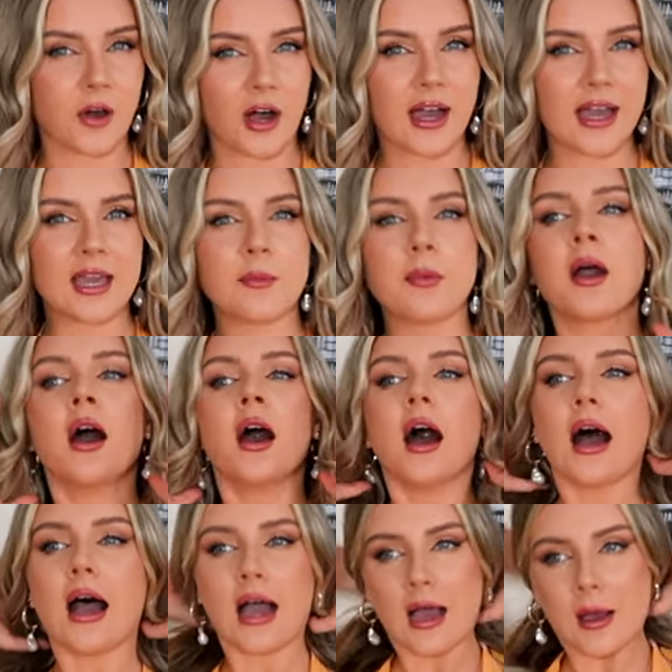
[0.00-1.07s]
vibe.
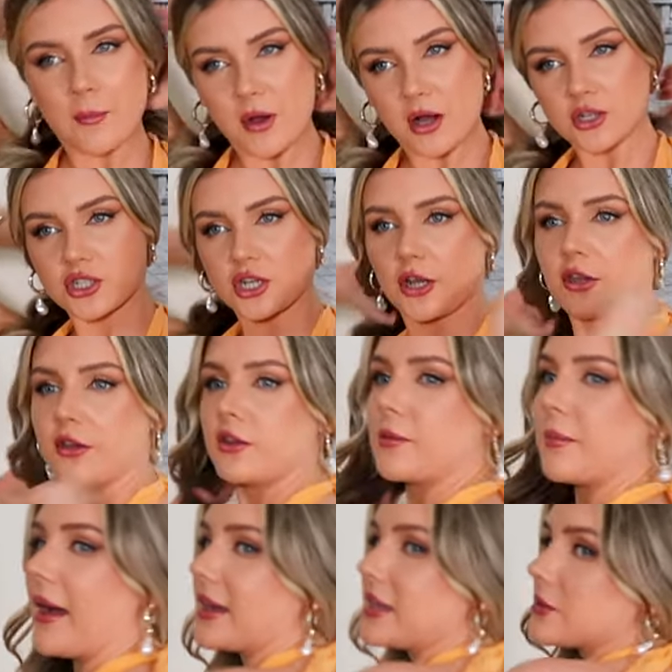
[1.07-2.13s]
Um, I'll show you
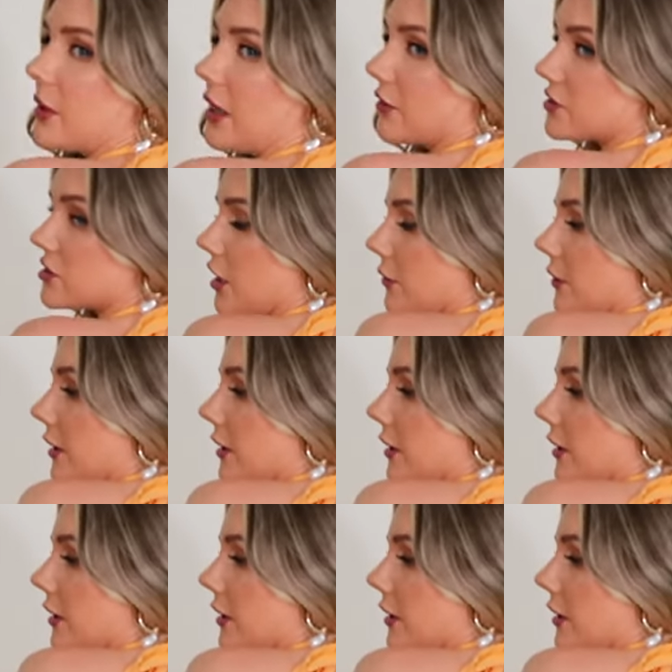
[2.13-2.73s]
the back as well. So